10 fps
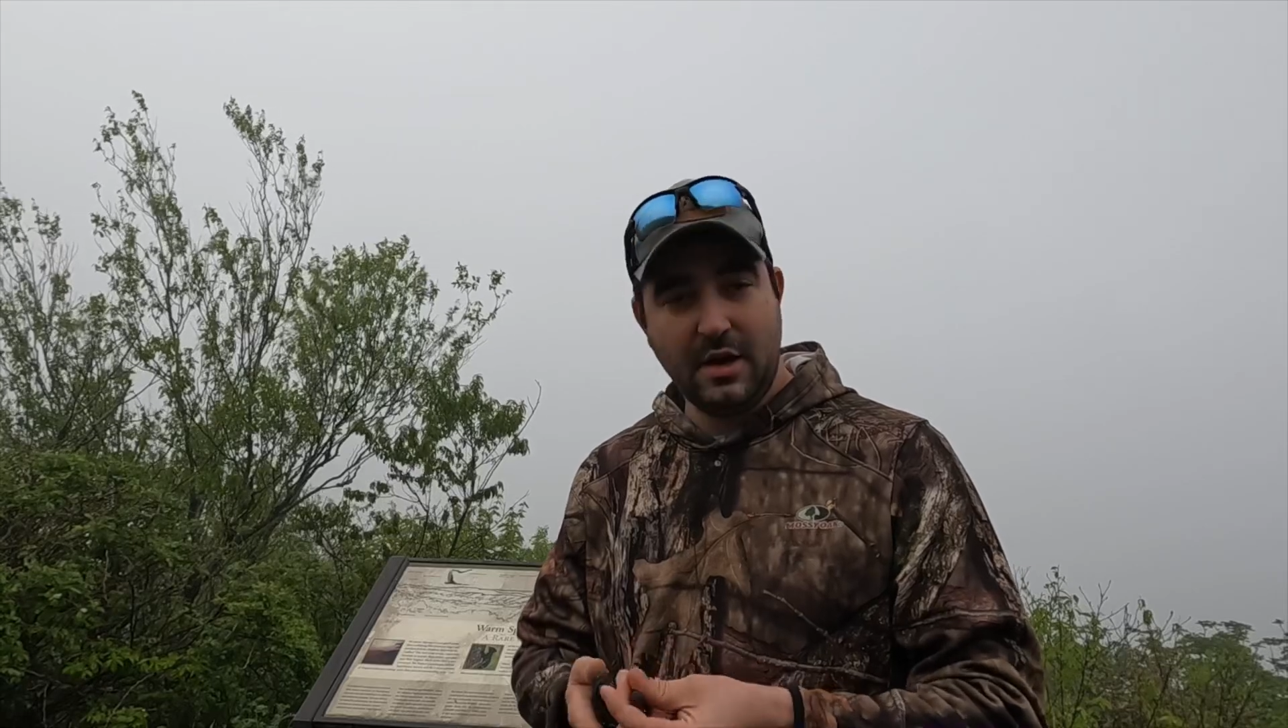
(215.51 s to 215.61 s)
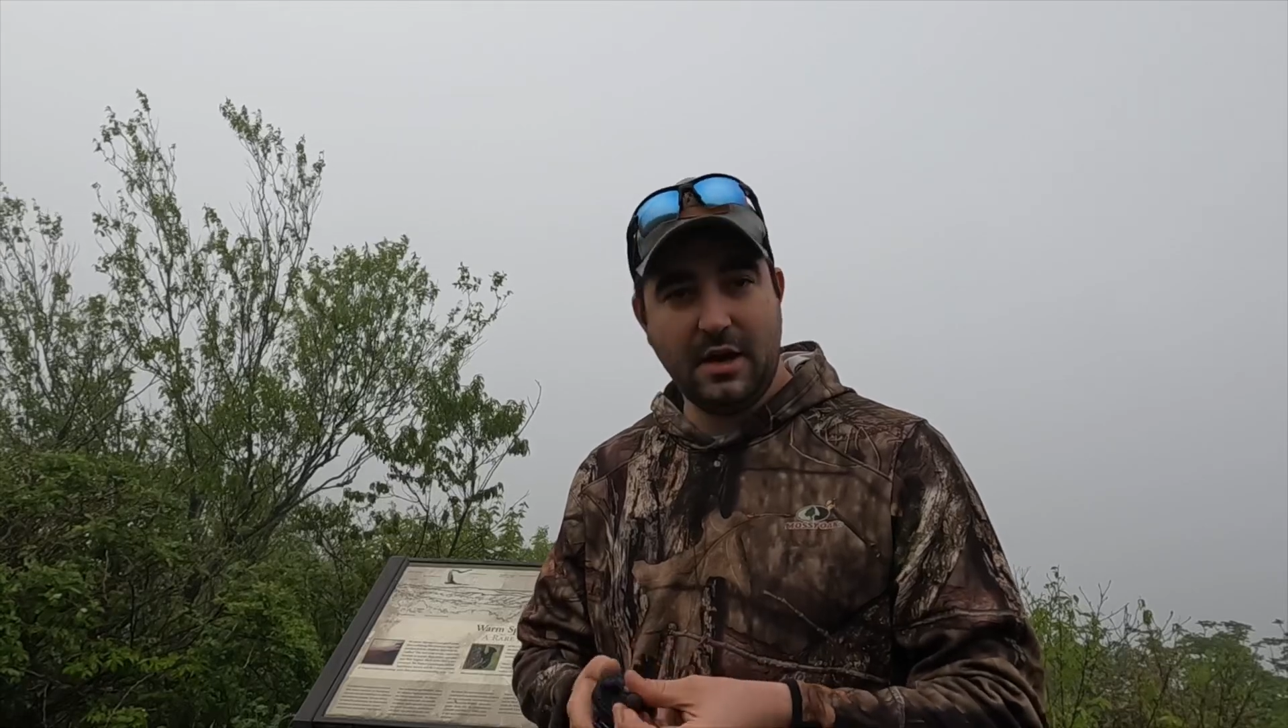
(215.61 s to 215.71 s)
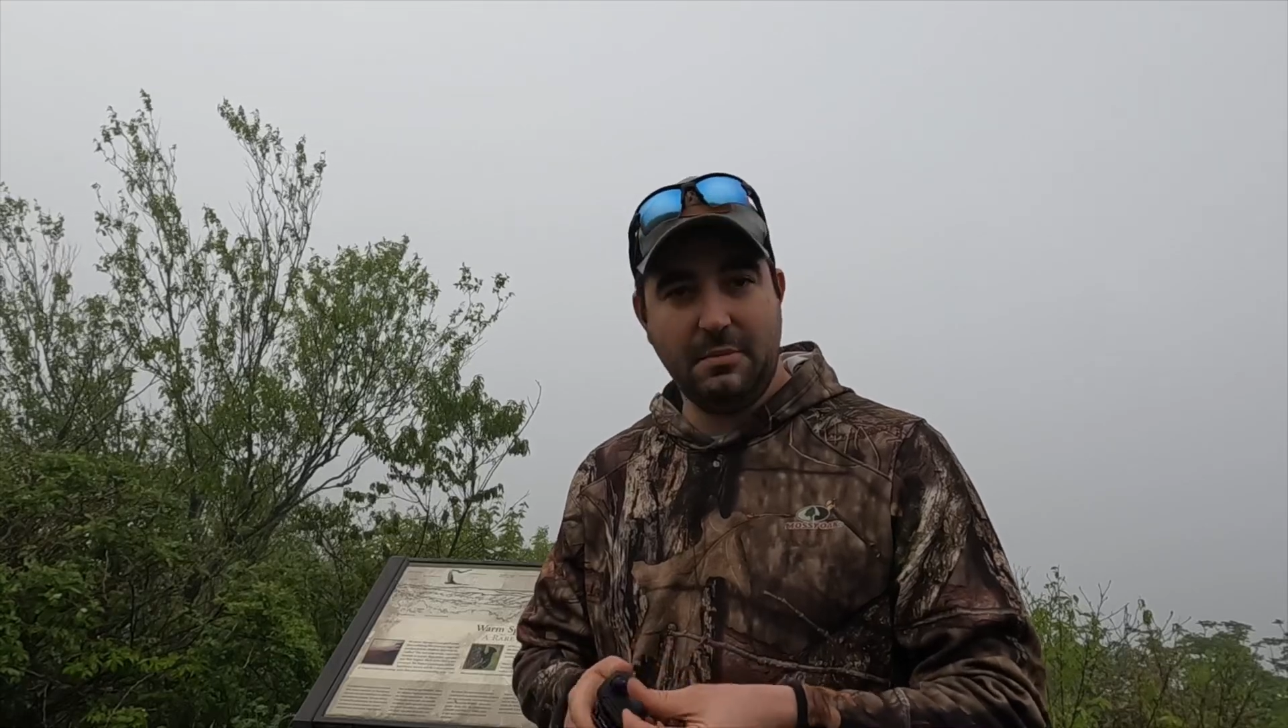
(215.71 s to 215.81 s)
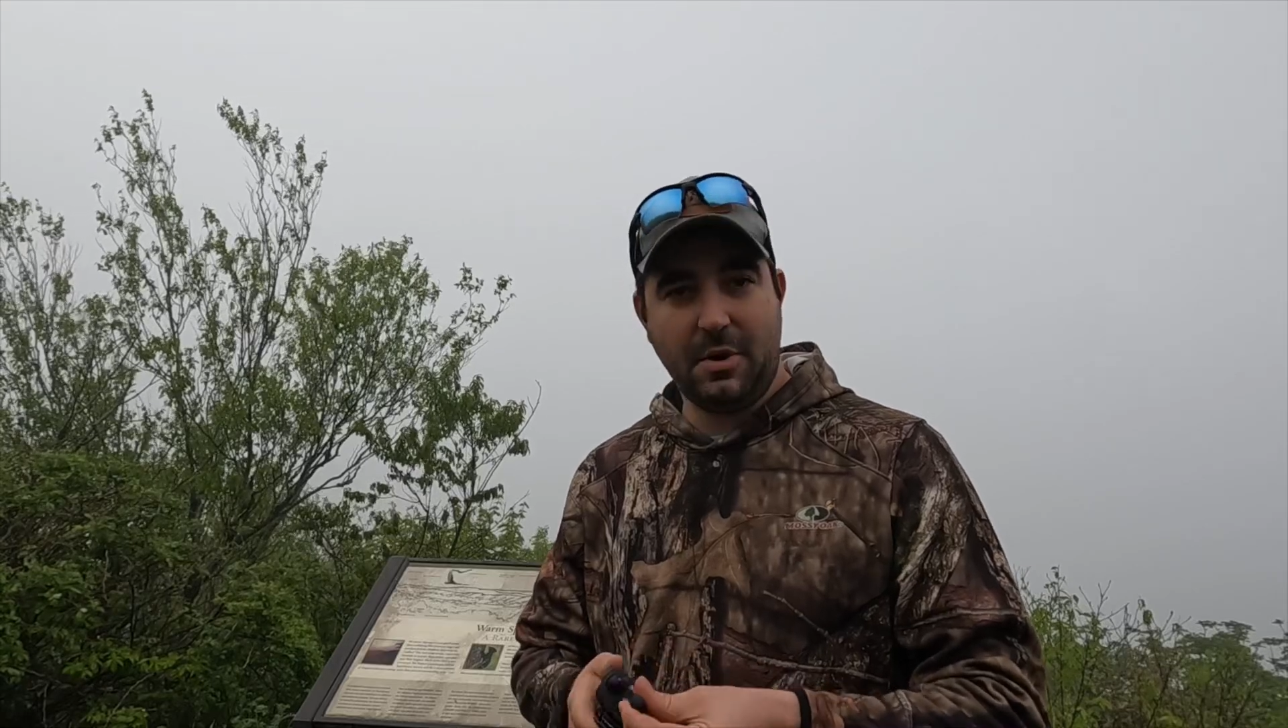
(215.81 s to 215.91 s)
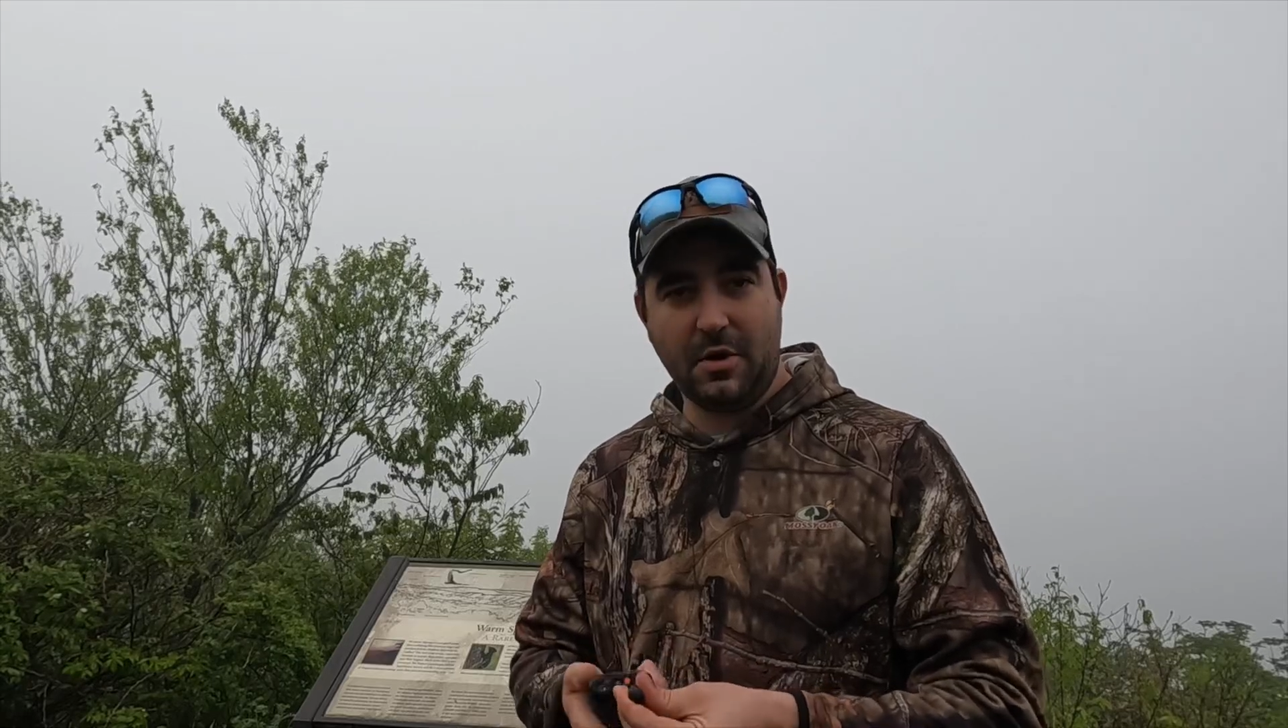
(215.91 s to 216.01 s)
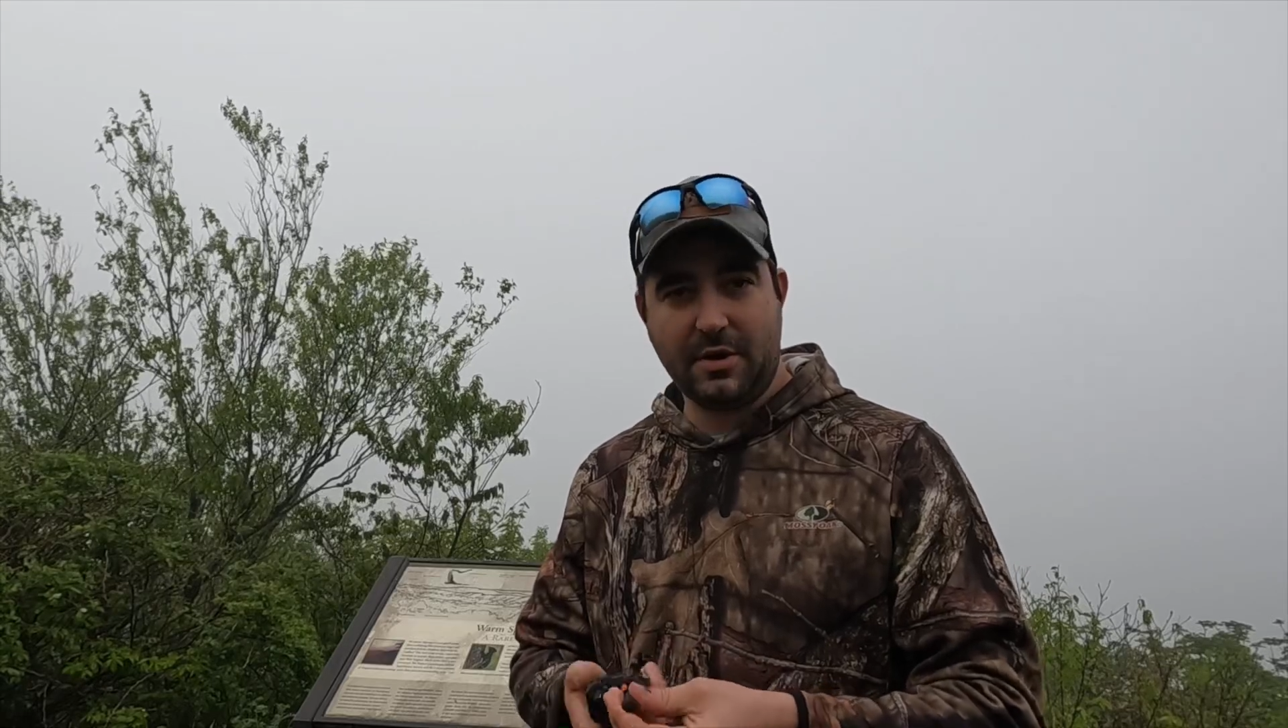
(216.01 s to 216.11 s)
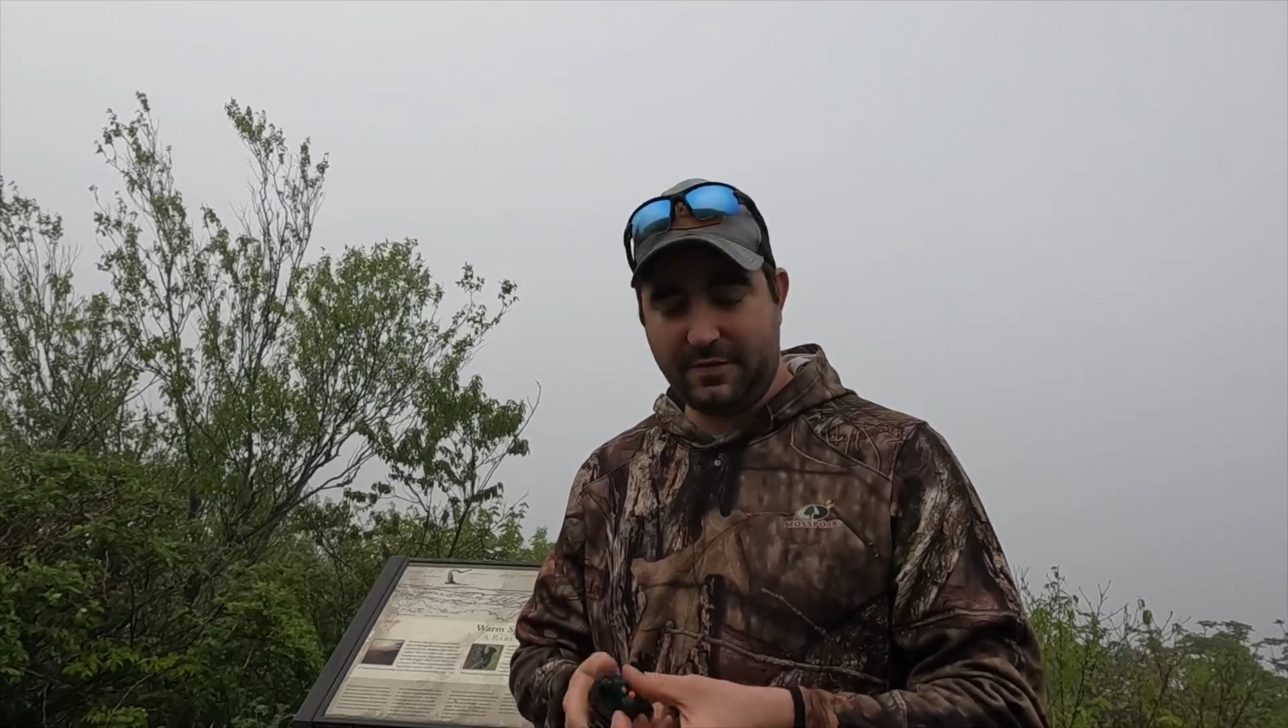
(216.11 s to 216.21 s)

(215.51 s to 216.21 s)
Mark,